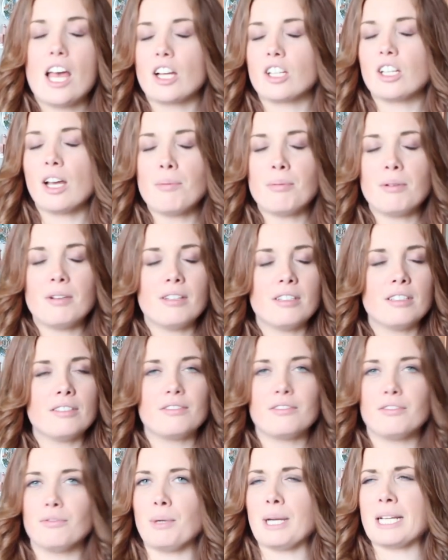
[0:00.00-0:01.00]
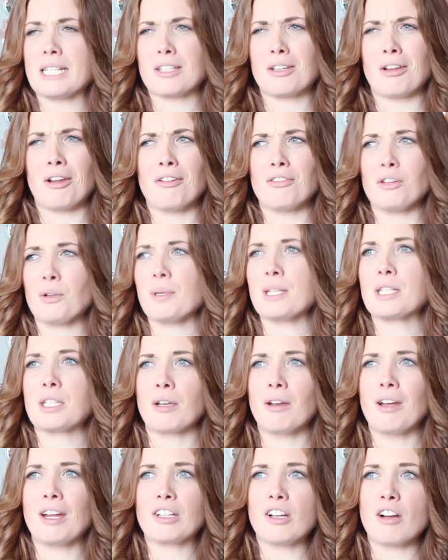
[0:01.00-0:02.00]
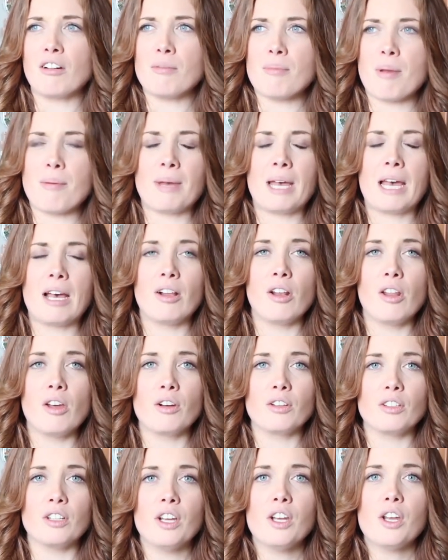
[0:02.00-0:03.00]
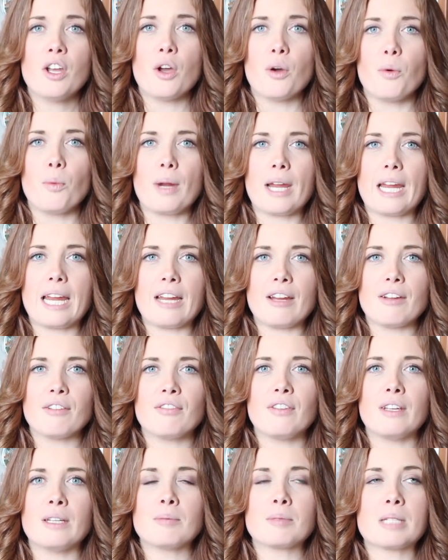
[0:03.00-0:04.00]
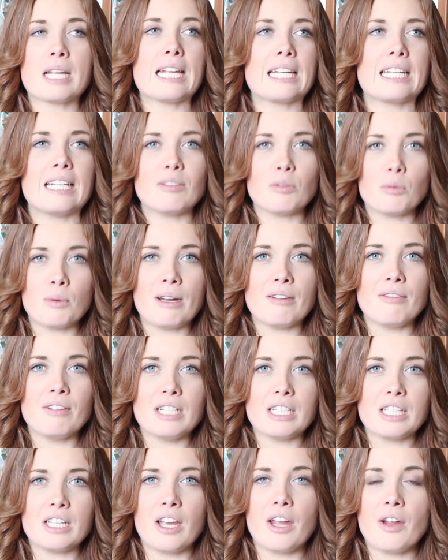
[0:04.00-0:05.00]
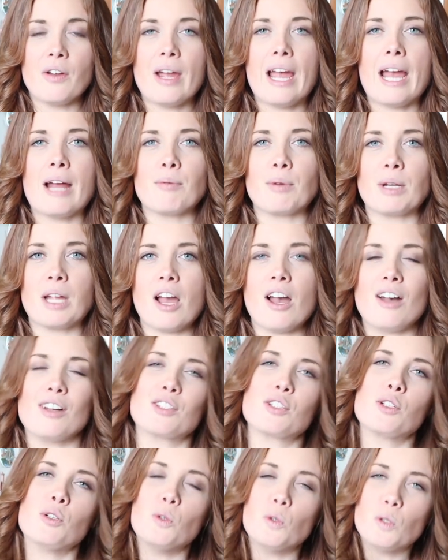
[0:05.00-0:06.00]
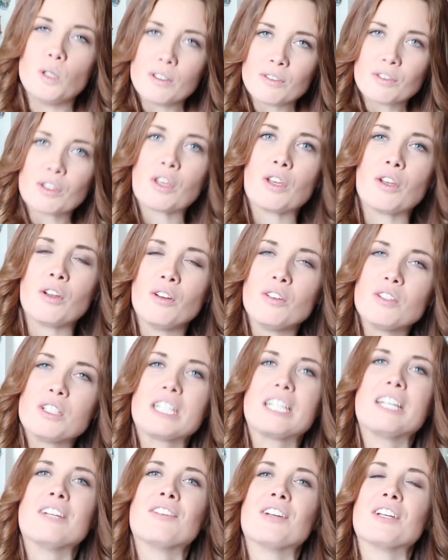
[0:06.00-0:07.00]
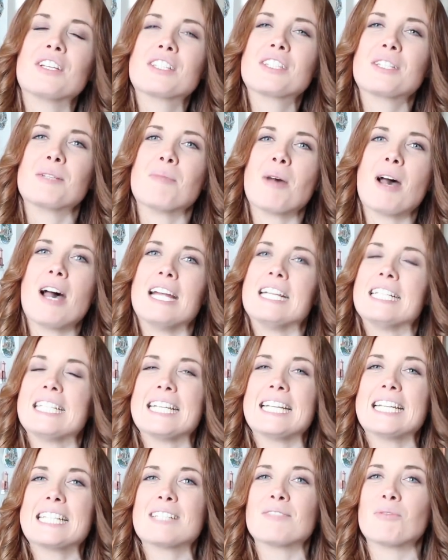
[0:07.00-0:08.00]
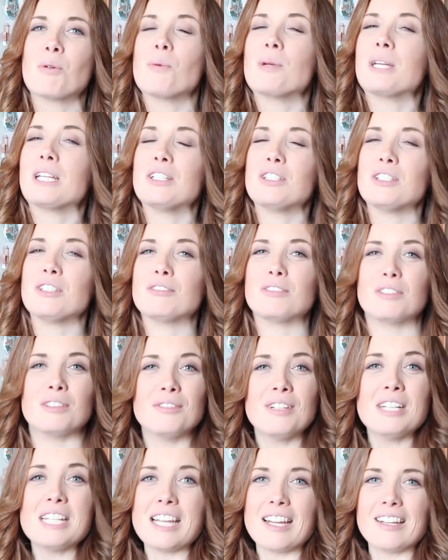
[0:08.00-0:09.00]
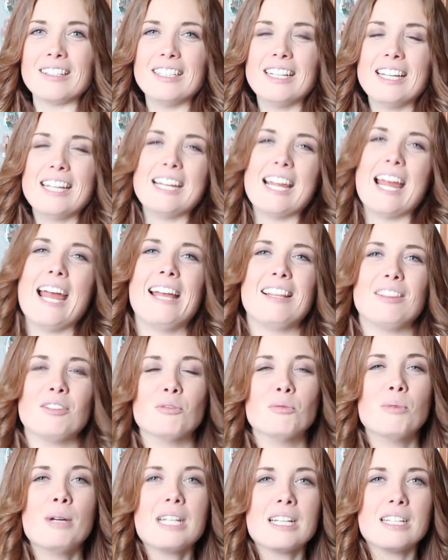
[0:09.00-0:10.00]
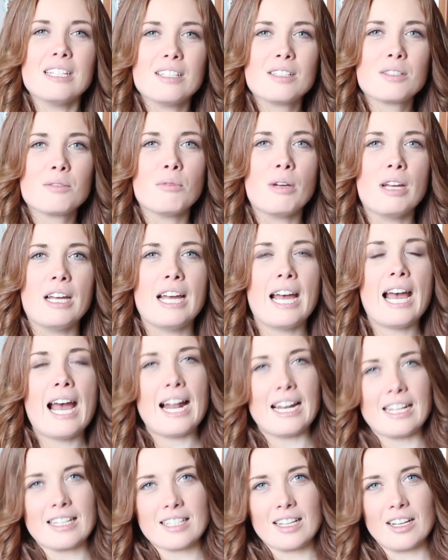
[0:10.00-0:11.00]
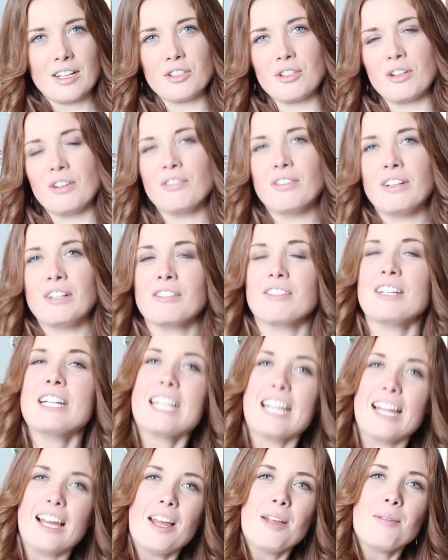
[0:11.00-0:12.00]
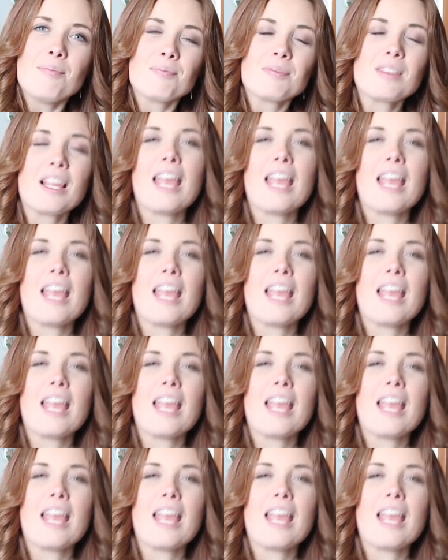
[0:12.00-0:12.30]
a couple of weeks ago, a few weeks ago, I can't remember how long, we filmed a giveaway video and we asked all of you to give us some ideas of what we can do for a video. And the winners were Alessandro and Federica